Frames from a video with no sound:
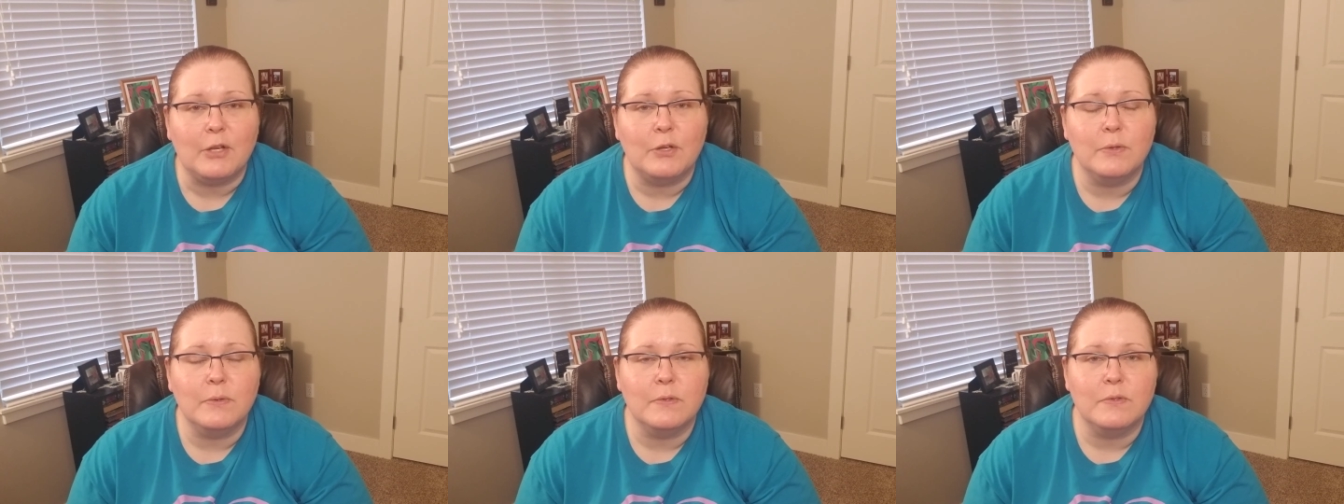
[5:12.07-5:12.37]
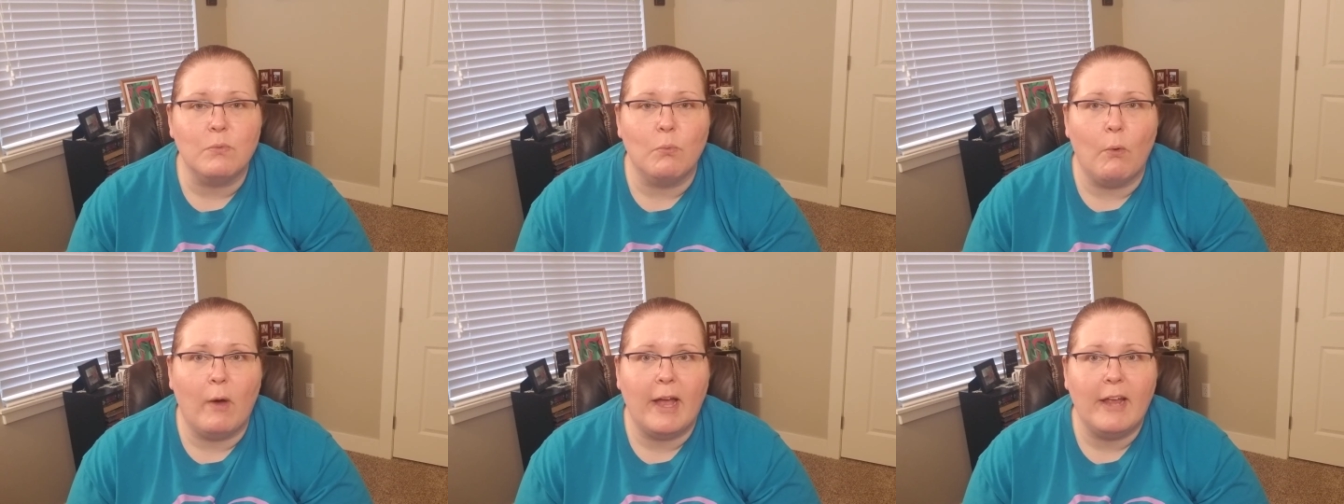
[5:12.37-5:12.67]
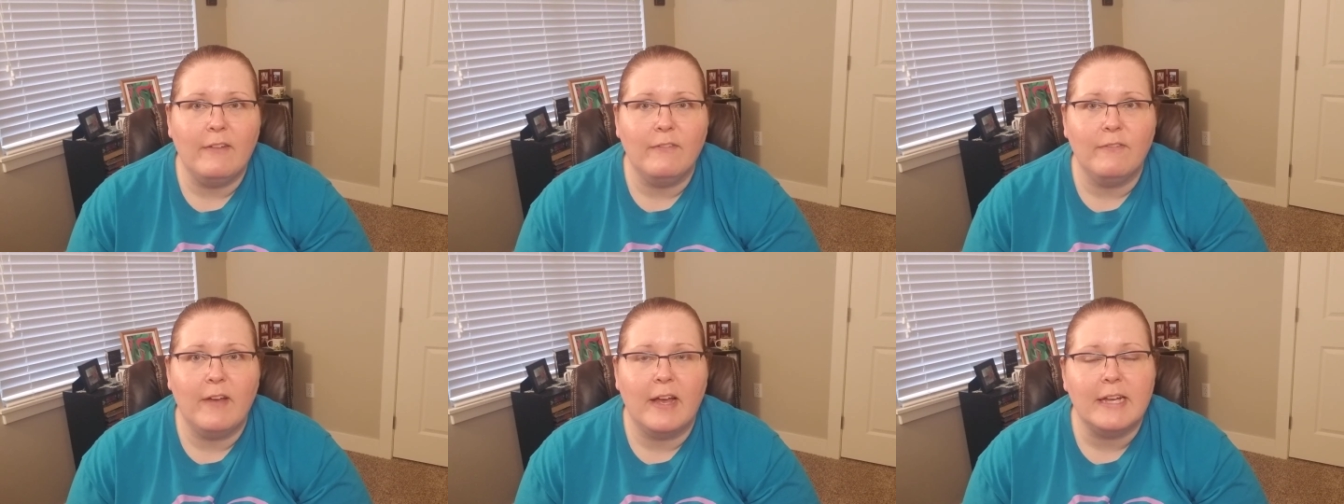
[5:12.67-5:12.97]
whose
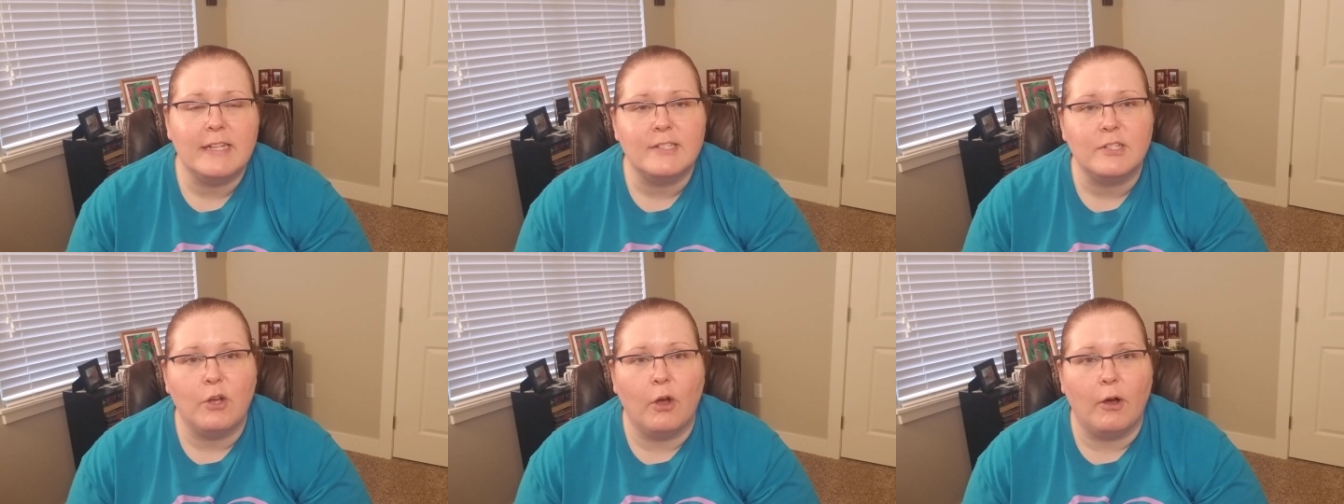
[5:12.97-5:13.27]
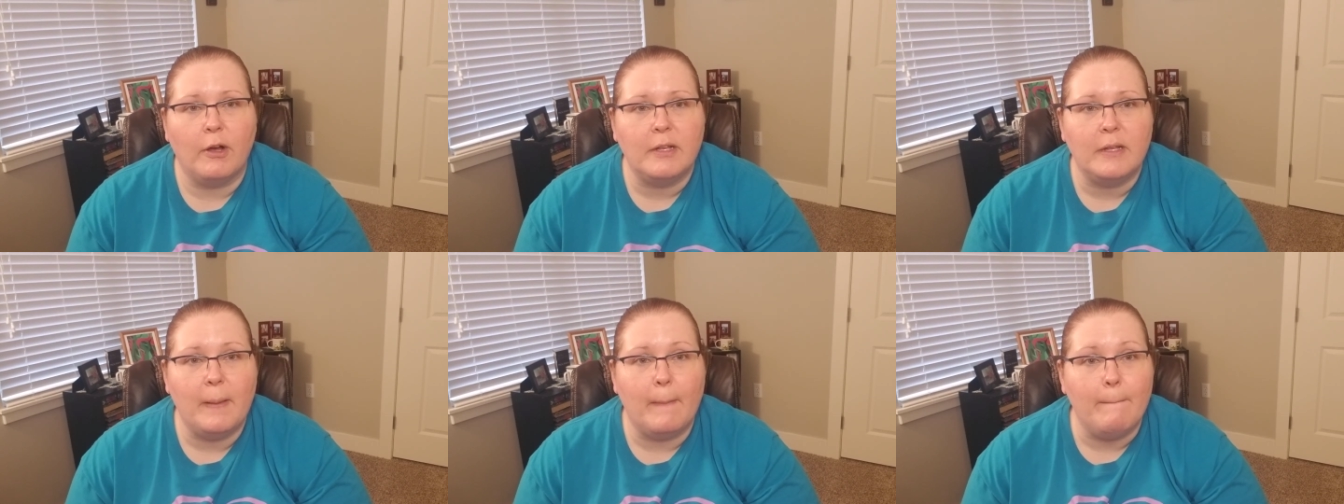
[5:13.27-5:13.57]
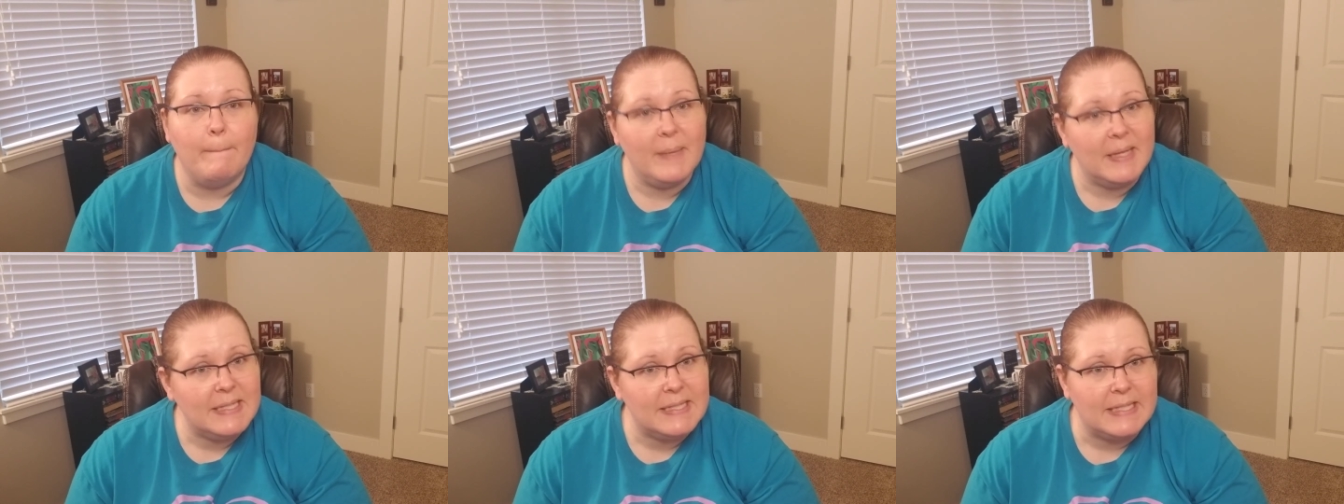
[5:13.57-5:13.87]
wife has gone
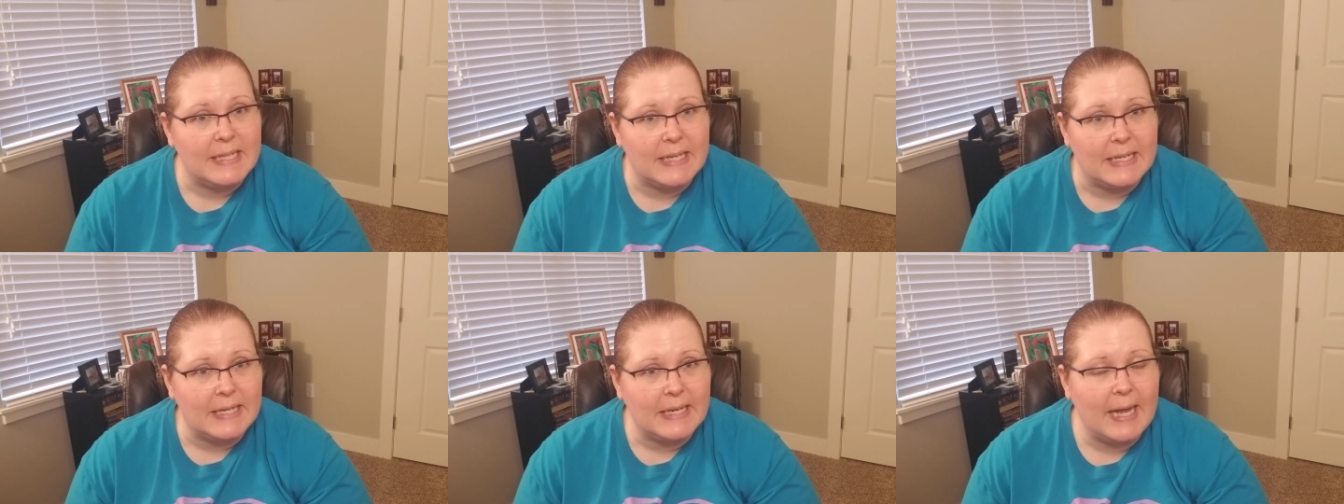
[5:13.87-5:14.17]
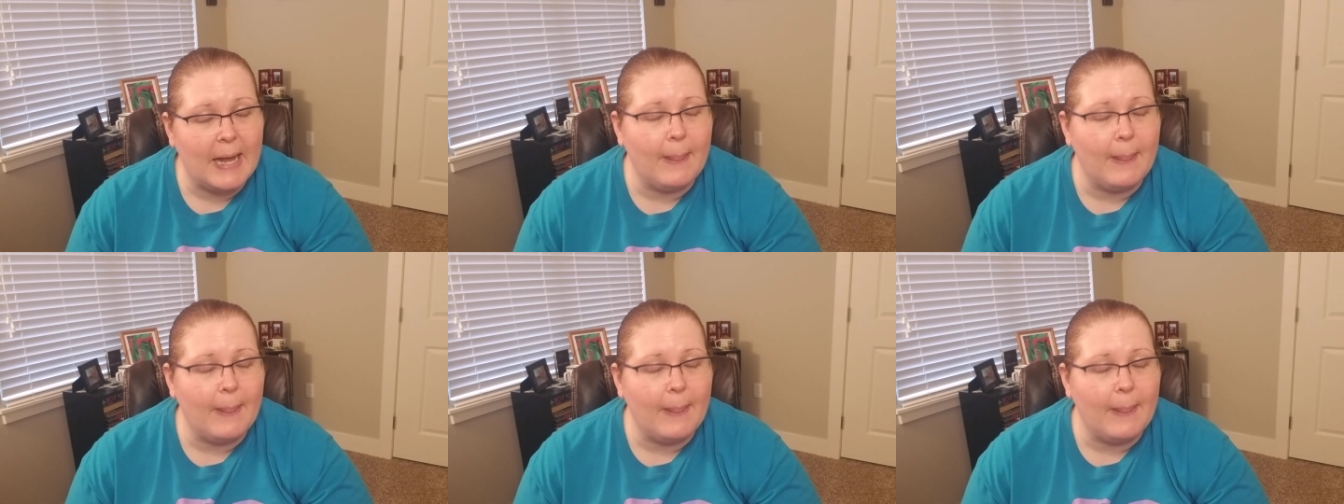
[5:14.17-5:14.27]
missing